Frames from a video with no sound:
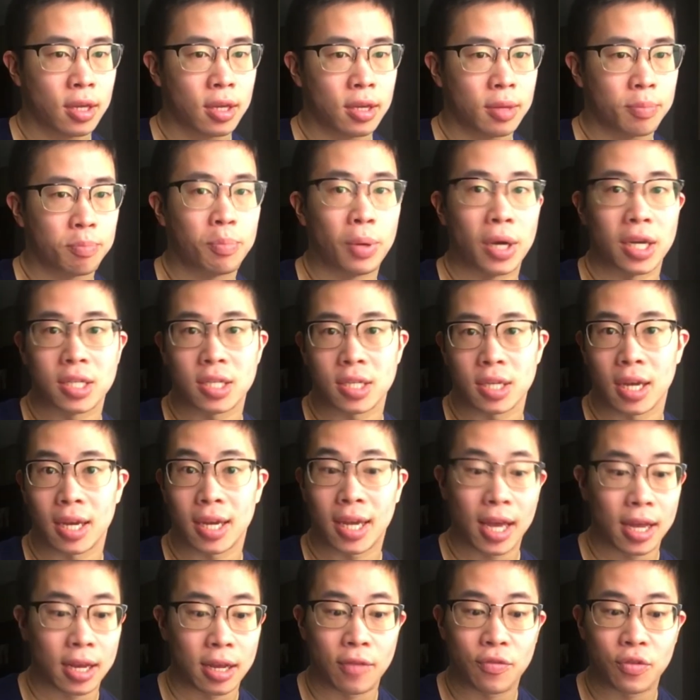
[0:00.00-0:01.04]
But
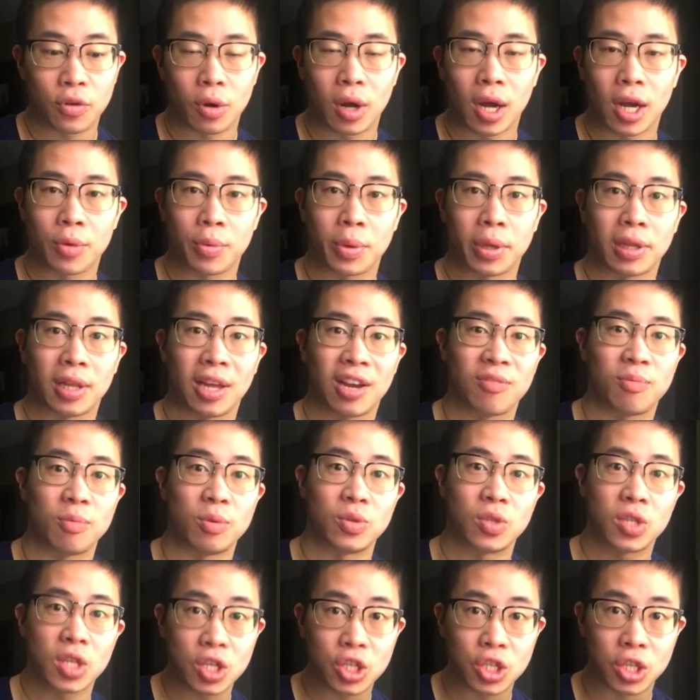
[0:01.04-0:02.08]
again, if you're hiring live
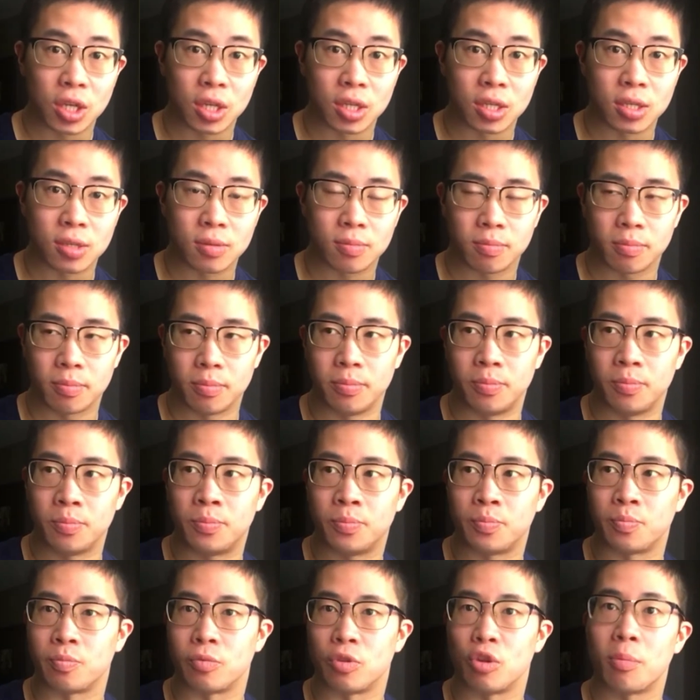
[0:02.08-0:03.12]
musicians,
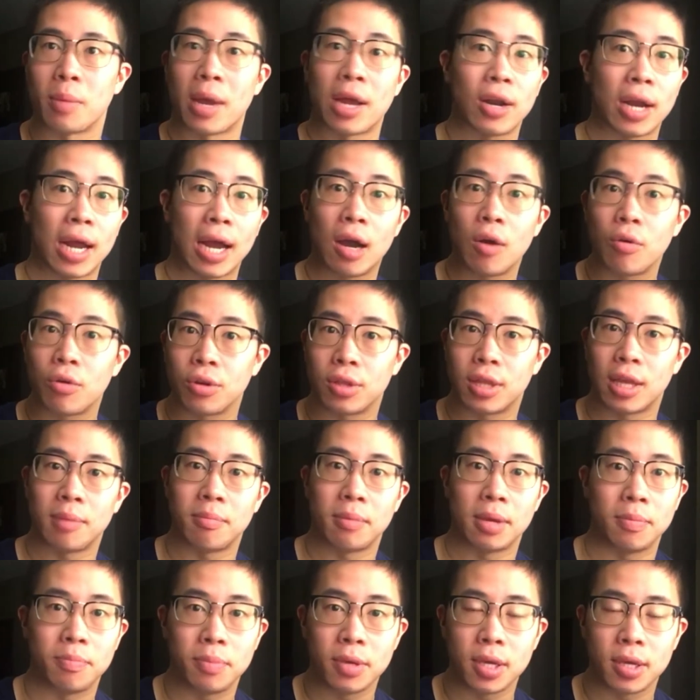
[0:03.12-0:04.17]
no matter how good they
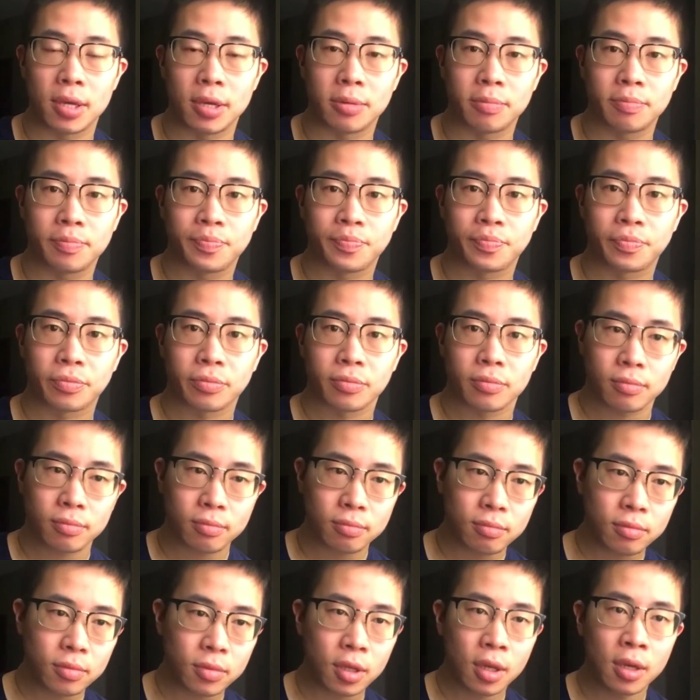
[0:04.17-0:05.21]
may be,
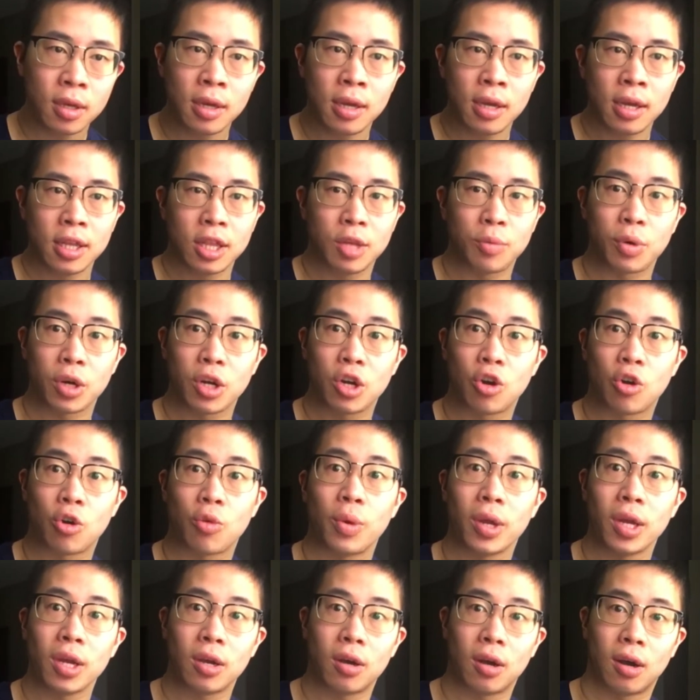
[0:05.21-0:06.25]
the
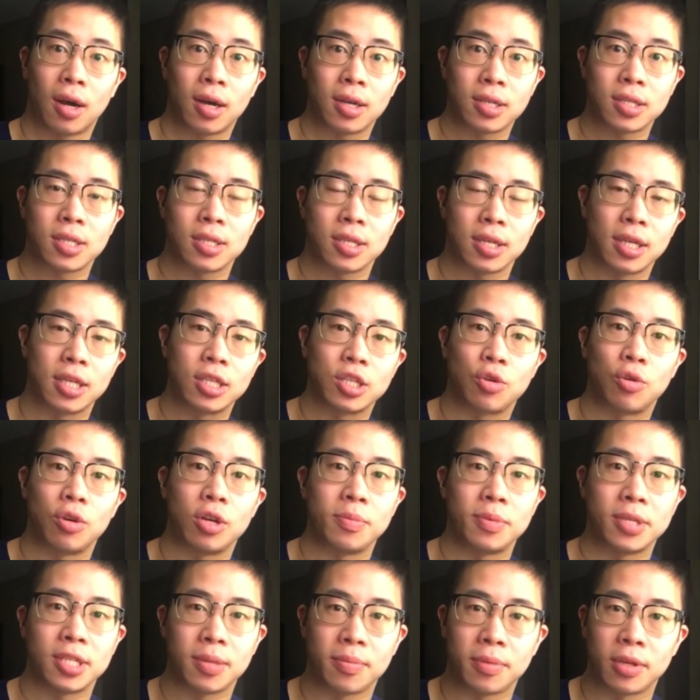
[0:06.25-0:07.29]
recurring cost is going to
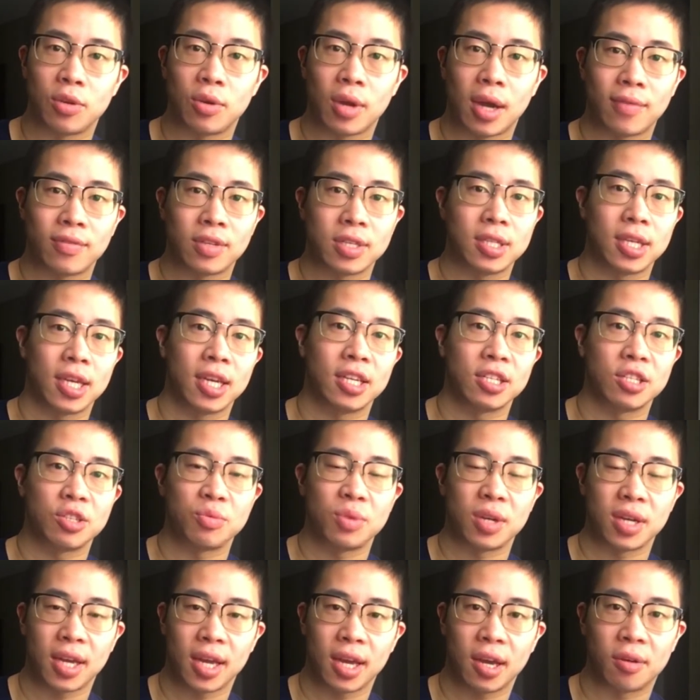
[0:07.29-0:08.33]
be something you have to take into
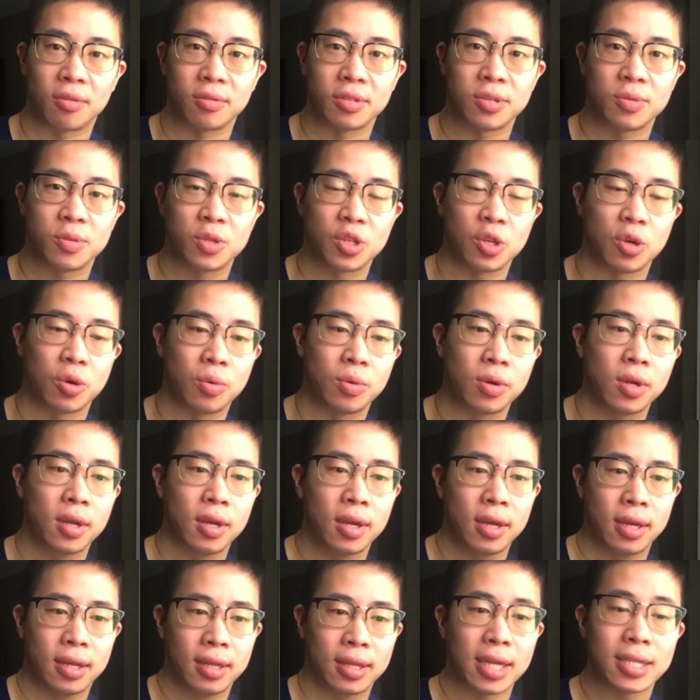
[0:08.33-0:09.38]
account. So
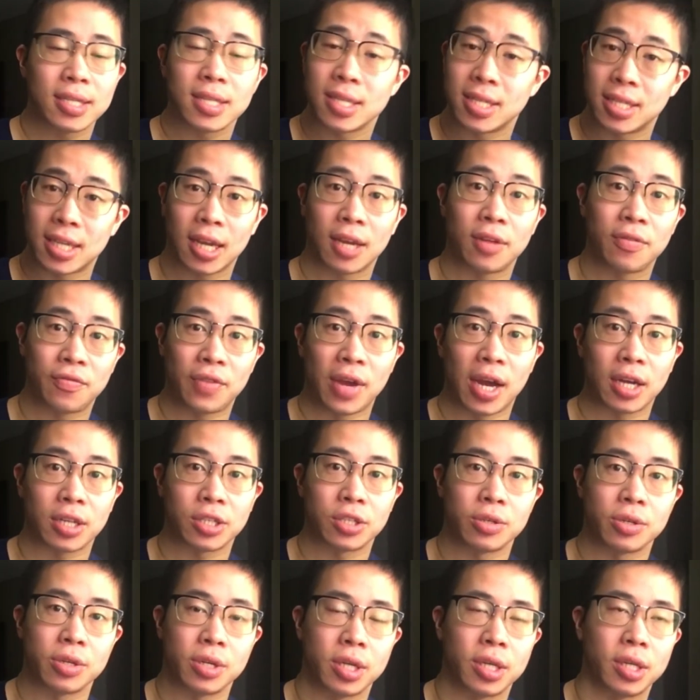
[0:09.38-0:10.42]
that's the second
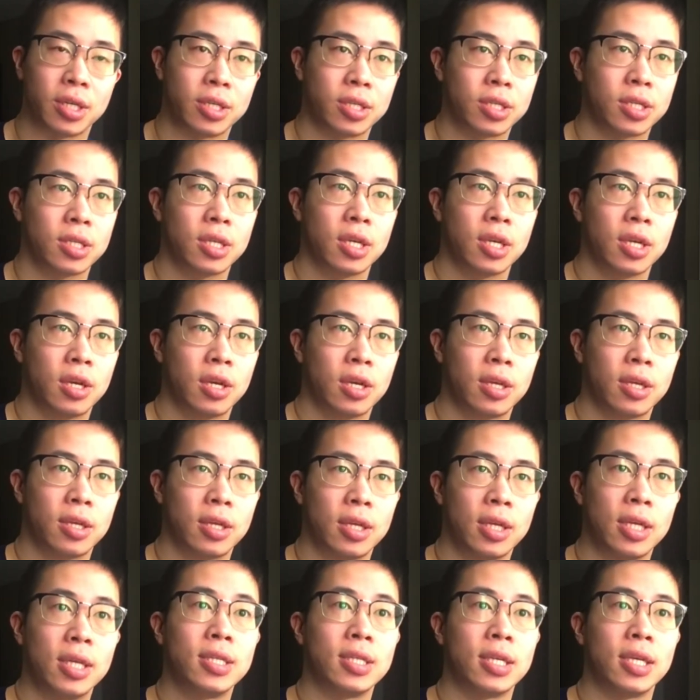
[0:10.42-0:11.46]
factor is,
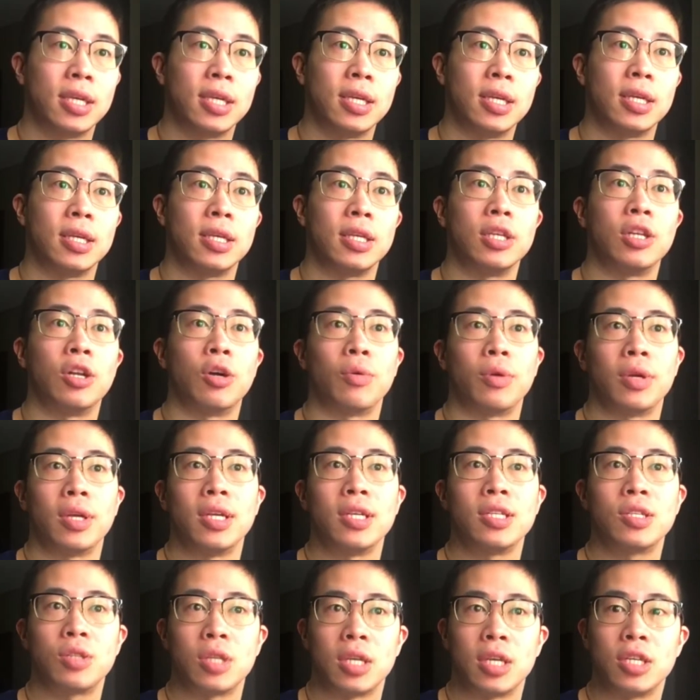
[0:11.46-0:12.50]

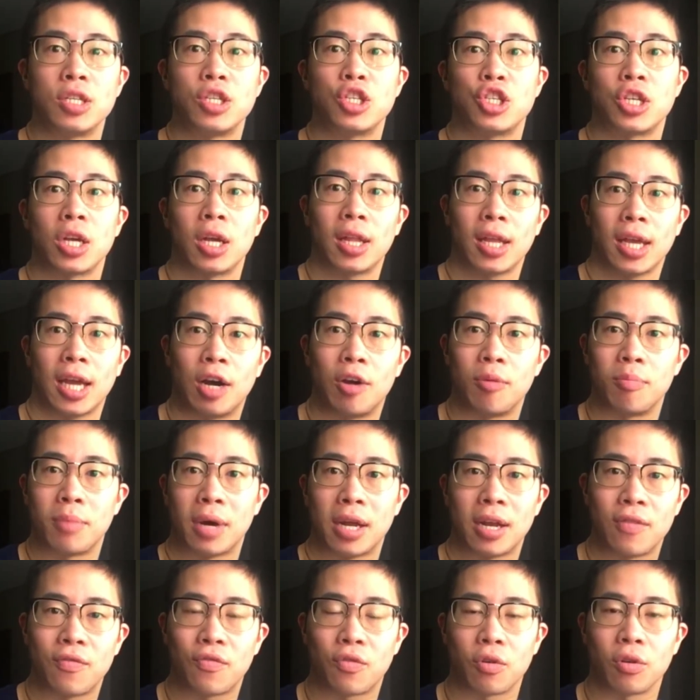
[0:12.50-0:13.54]
is shelling out
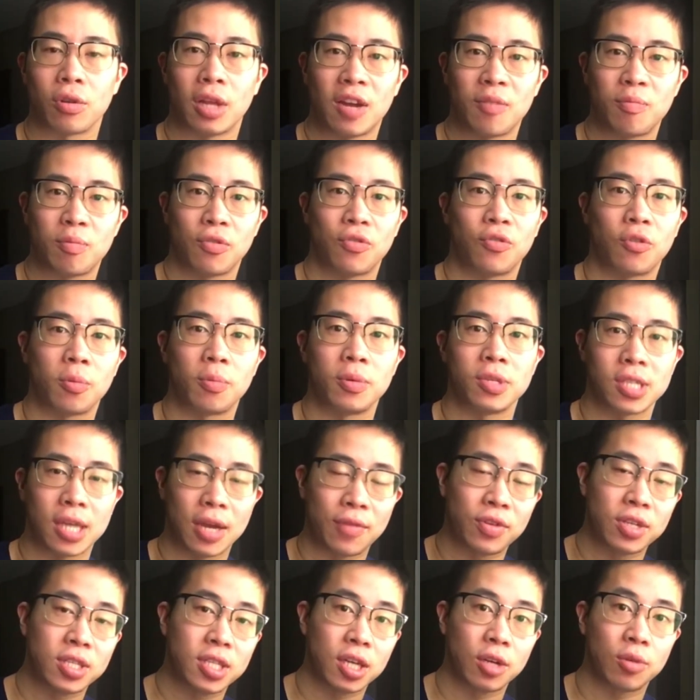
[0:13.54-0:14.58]
money for live performers
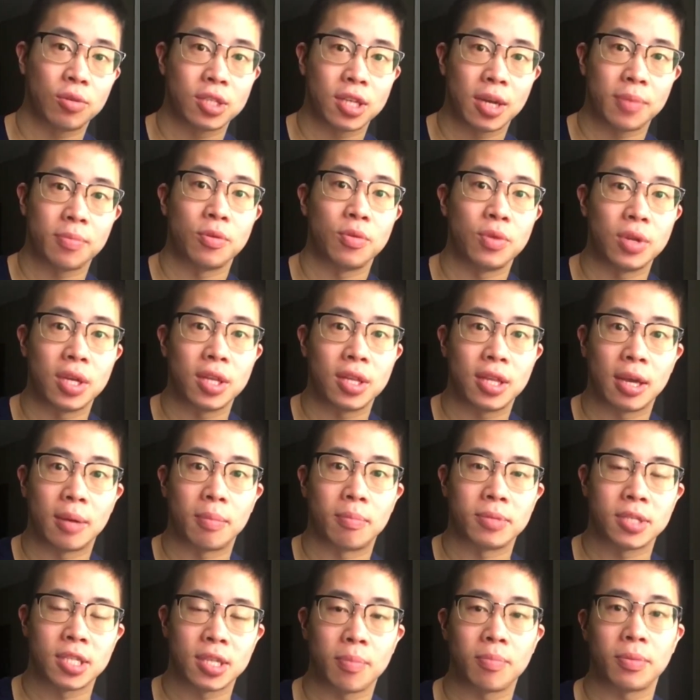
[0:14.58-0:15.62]
every single time you need them
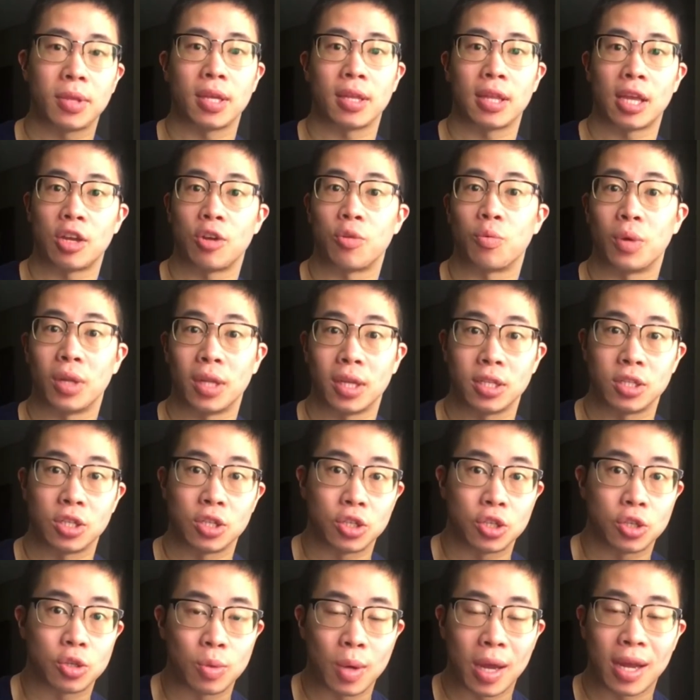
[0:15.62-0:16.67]
something that you're willing to
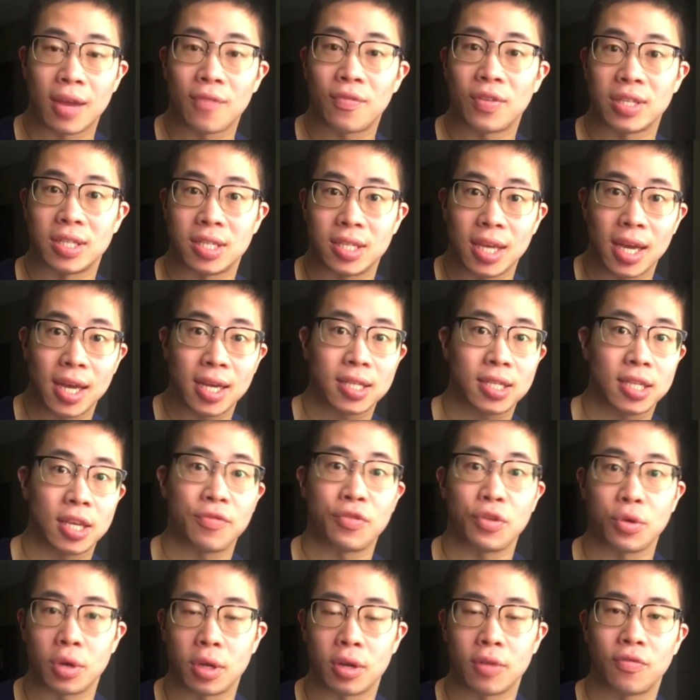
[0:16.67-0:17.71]
do? And if it's yes, if
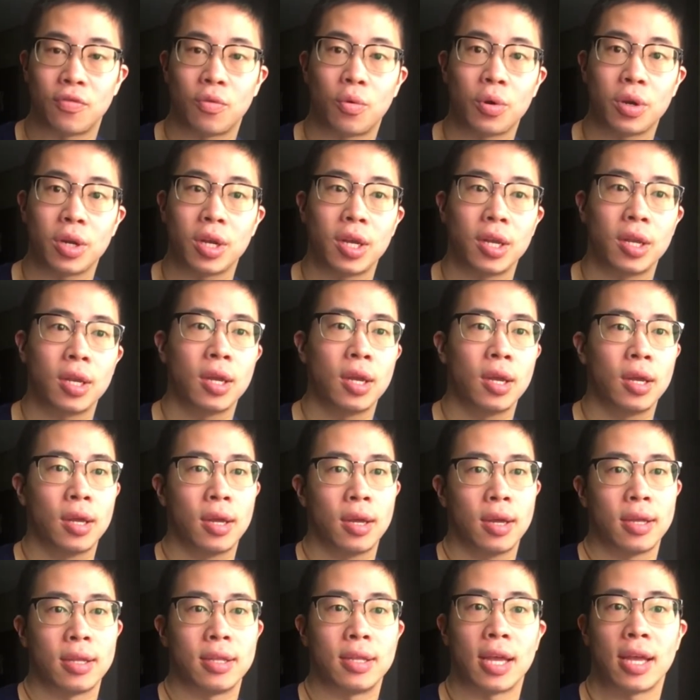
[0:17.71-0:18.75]
you can afford it,
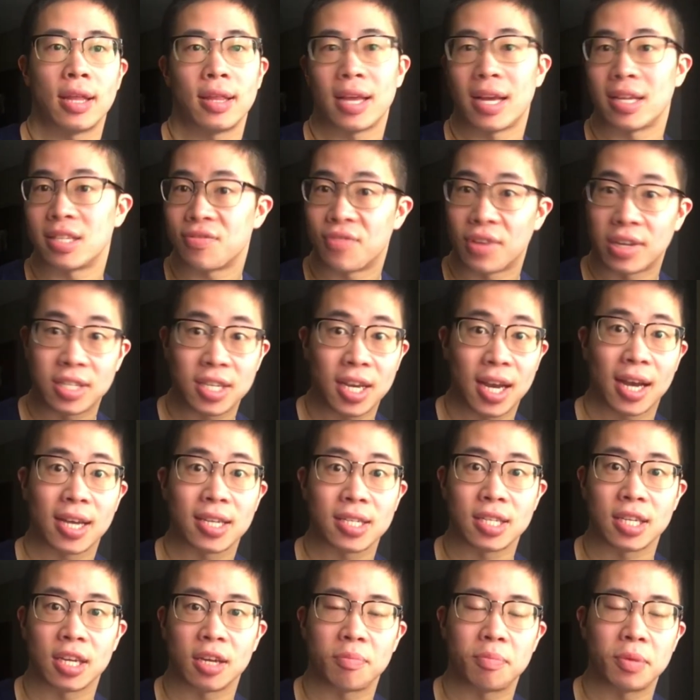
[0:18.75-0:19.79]
then that's
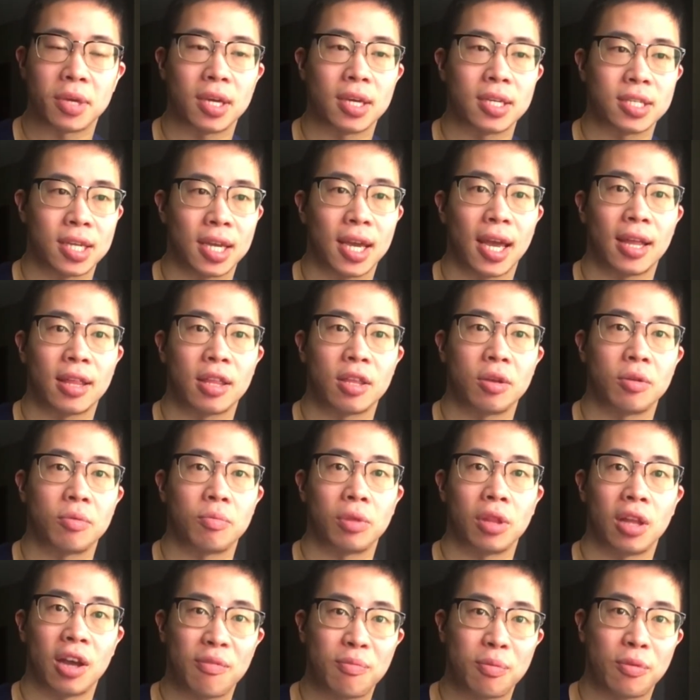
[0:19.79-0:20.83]
fantastic because again, the
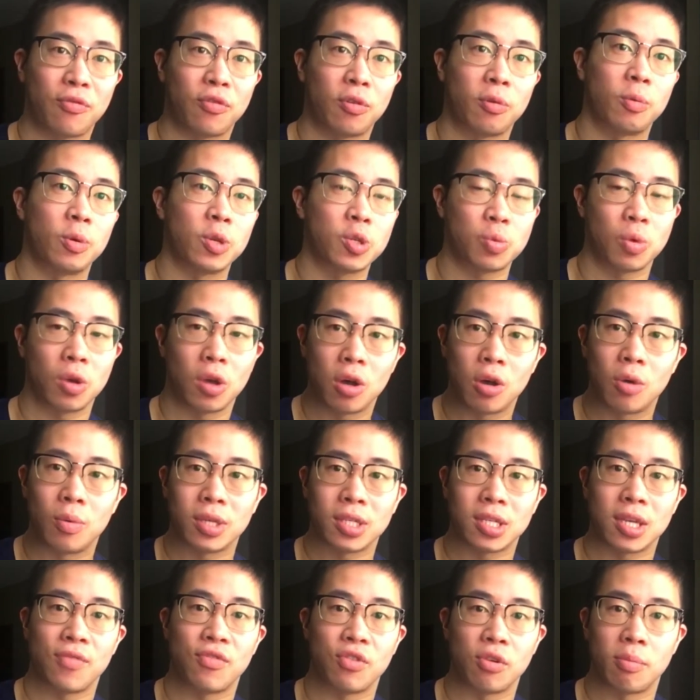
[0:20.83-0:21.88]
live performers will always
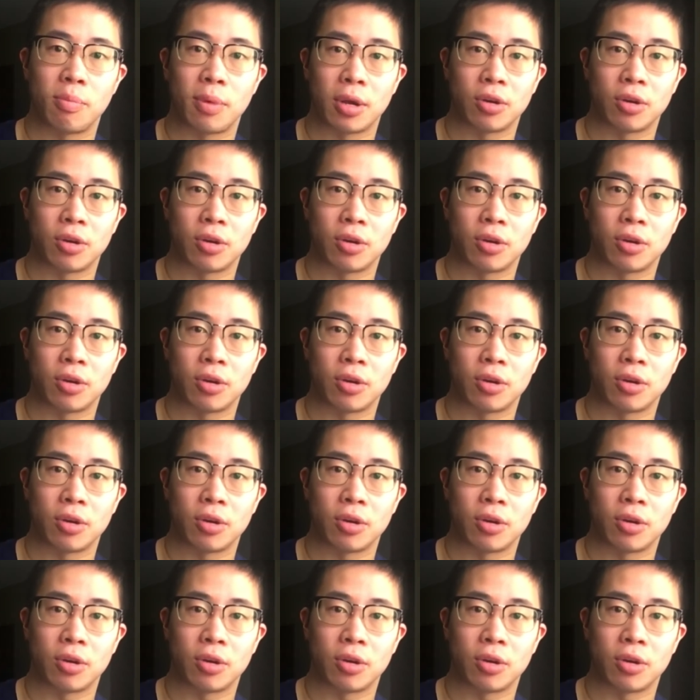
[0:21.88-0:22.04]
give you a better